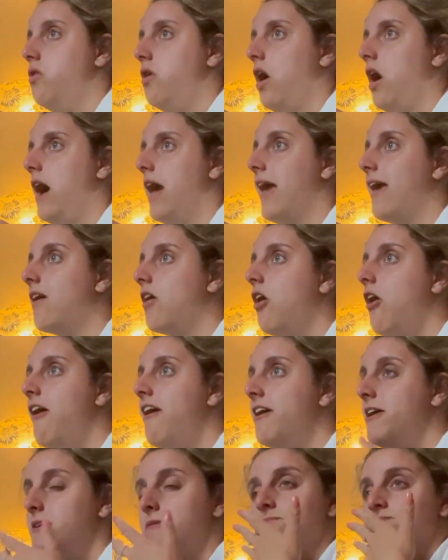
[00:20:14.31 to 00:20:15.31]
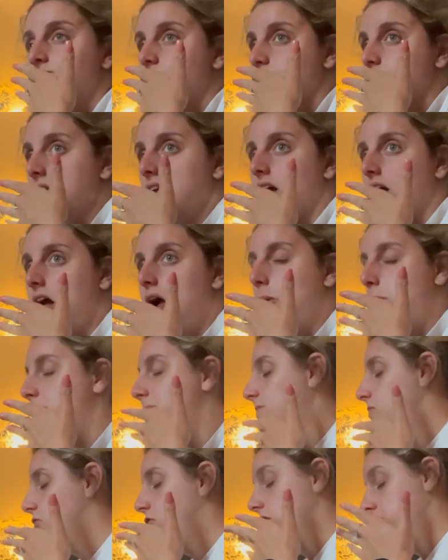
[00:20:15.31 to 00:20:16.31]
like, again,
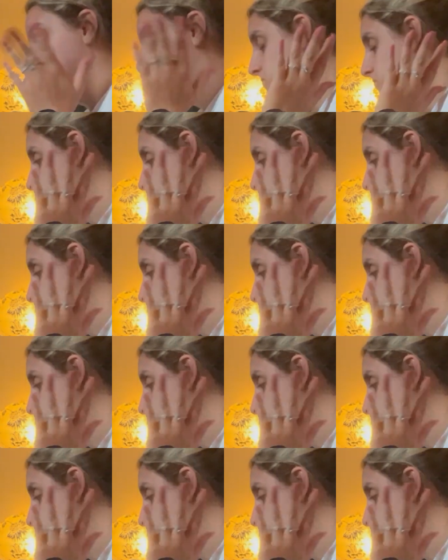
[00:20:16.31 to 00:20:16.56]
sorry,